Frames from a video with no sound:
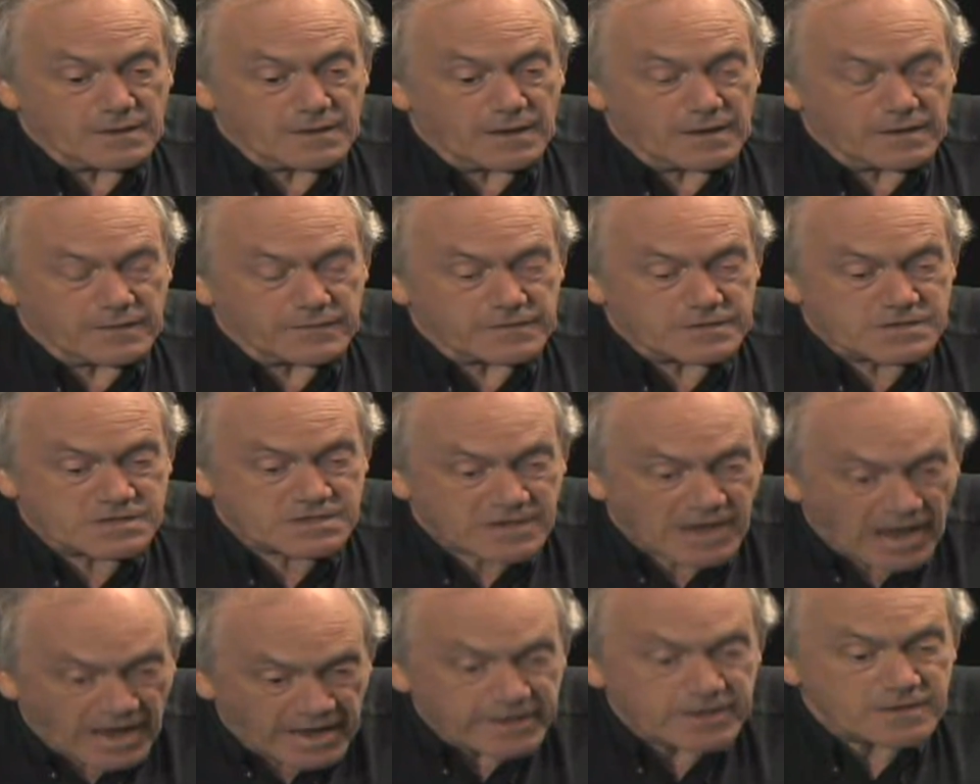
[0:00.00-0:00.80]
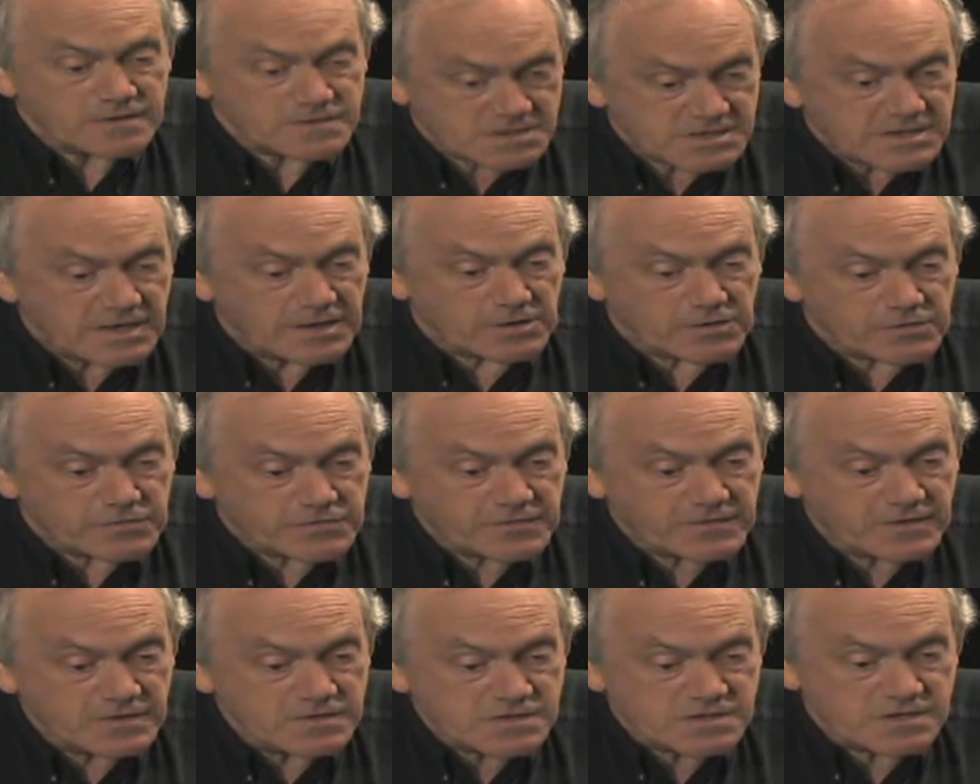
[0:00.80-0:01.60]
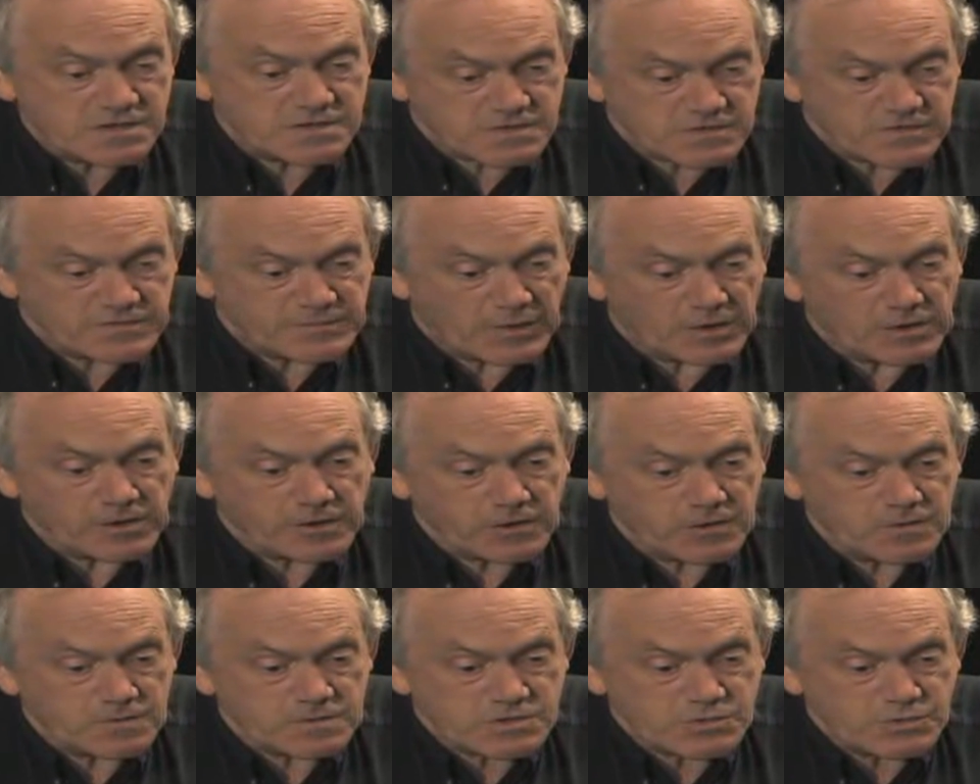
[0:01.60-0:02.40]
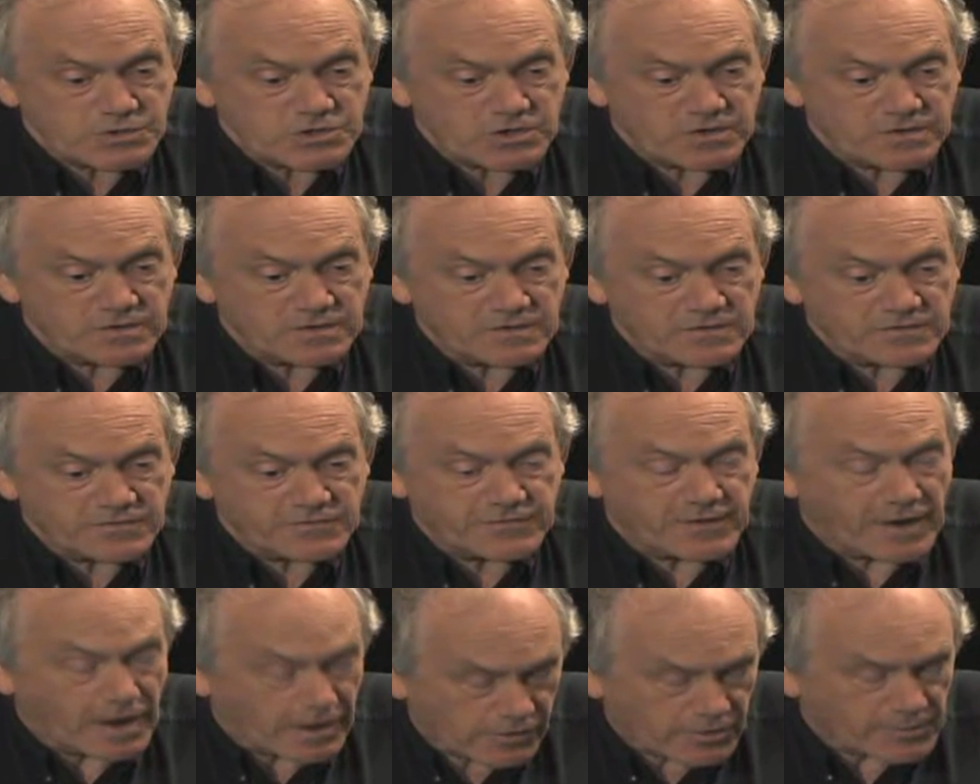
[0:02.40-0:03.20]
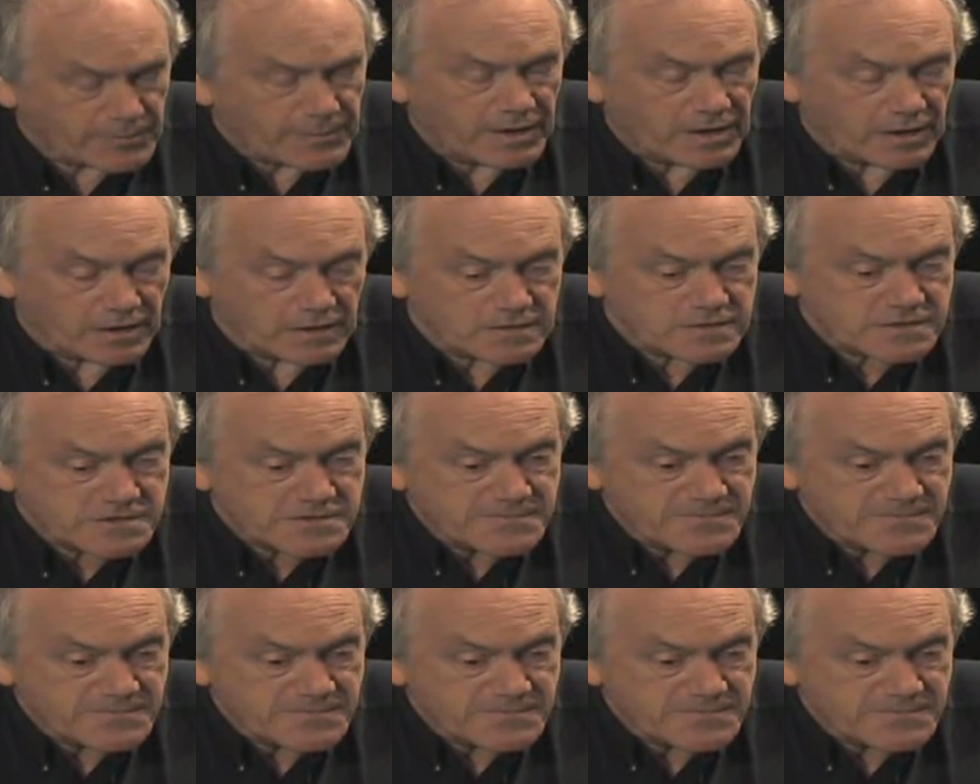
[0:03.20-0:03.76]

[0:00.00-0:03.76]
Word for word: the sky itself consists of molecules which are far apart.